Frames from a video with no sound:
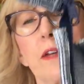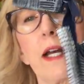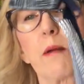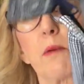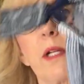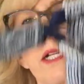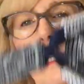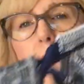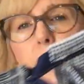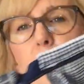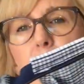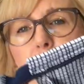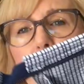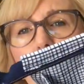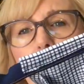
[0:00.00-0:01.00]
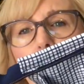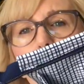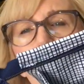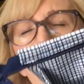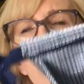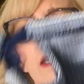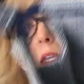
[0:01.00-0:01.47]
fabric,
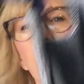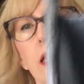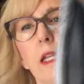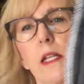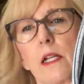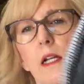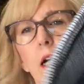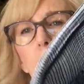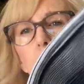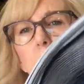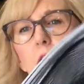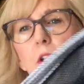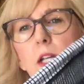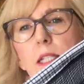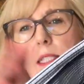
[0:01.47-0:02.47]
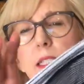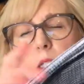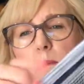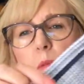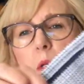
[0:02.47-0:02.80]
and a contrasting